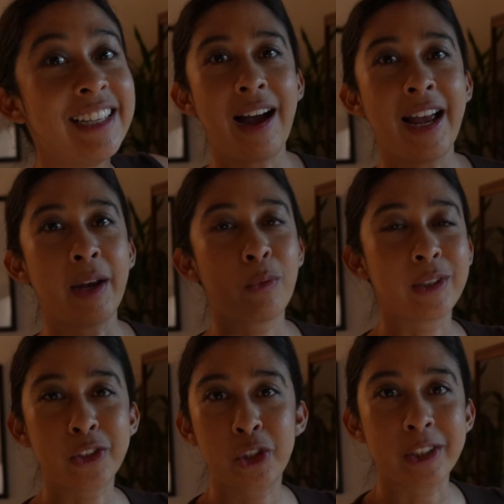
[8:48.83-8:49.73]
I
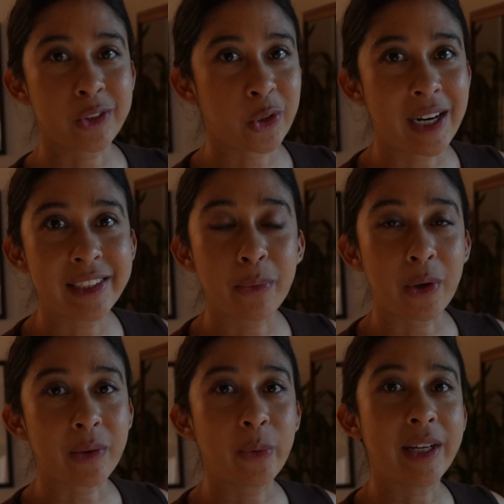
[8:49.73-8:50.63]
was just trying to
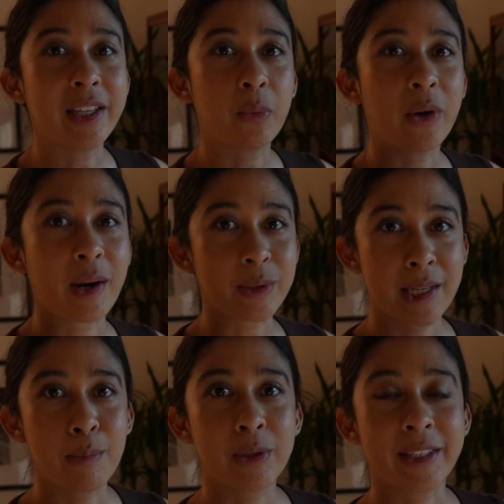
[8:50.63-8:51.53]
work with what I was
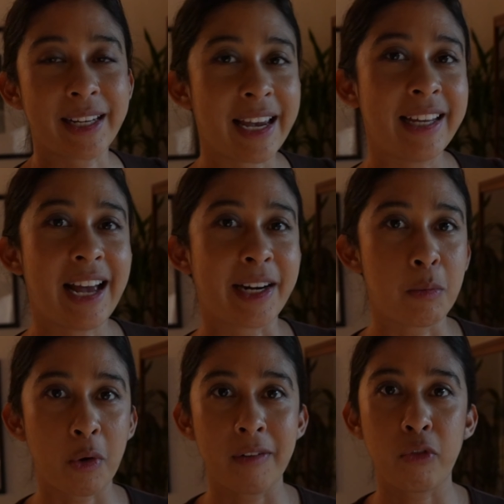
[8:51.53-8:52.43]
able to get at a
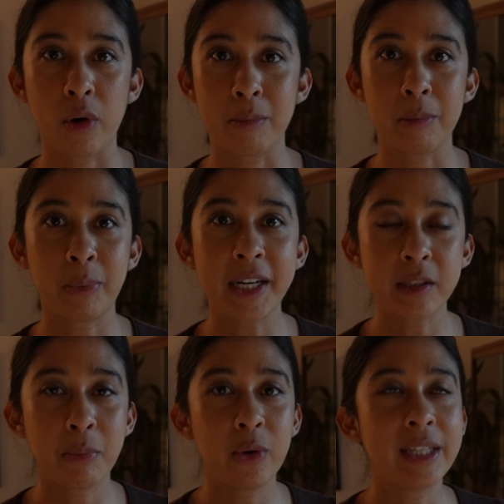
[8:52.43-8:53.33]
more affordable price
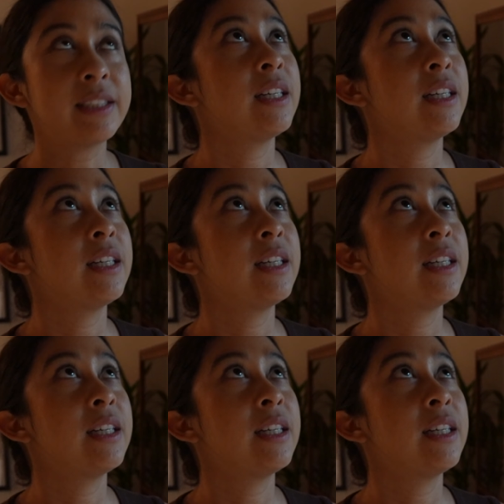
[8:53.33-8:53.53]
point.